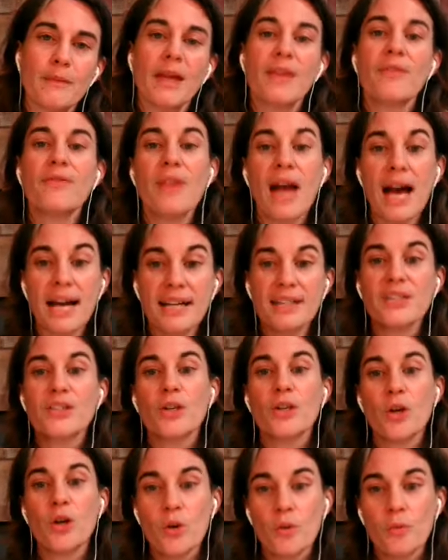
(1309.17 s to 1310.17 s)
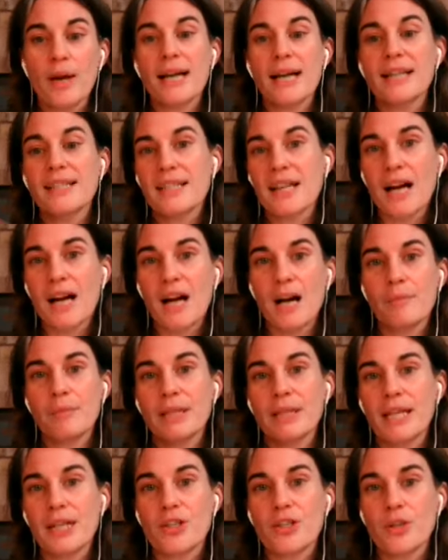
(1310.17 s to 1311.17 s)
That is the correct
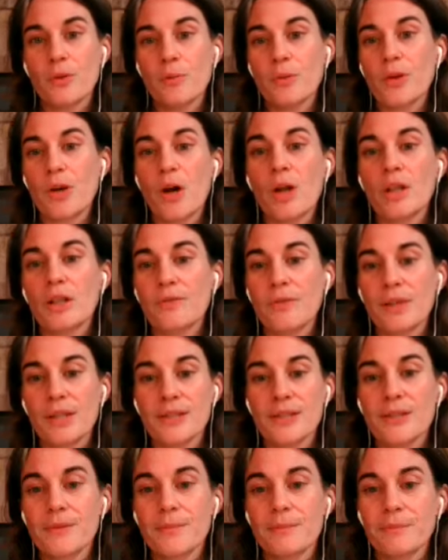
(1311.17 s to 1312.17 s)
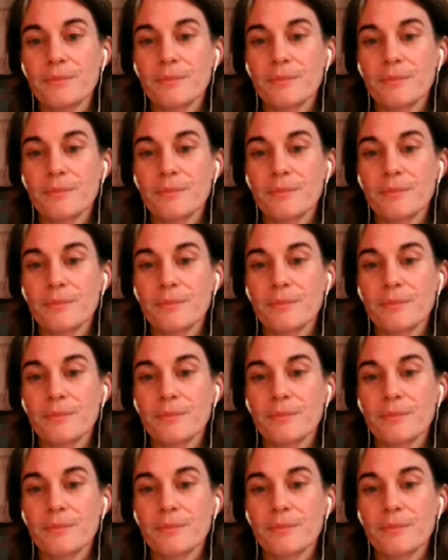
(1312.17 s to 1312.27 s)
combination with all of this.